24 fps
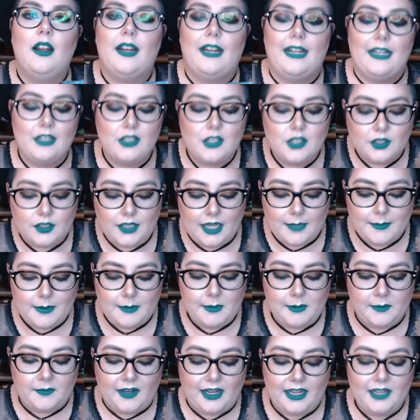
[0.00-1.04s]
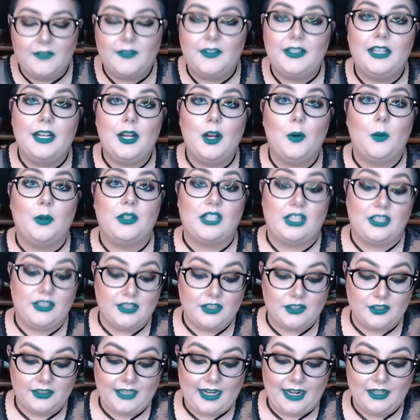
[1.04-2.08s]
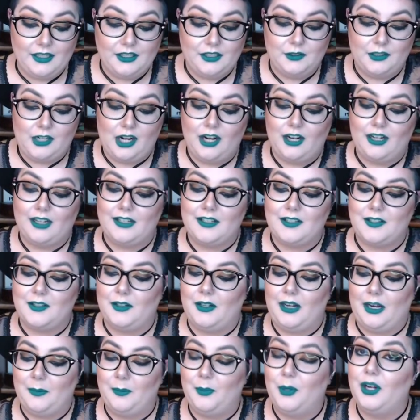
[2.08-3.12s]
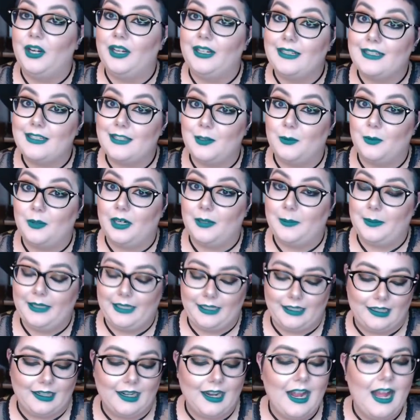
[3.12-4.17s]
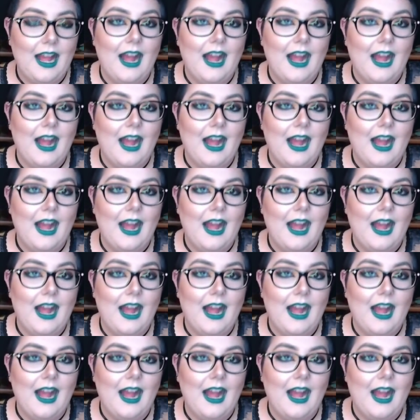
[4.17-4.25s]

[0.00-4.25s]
Instagram and Me Violet video, which I just learned how to do cards, so I'll put it somewhere up here.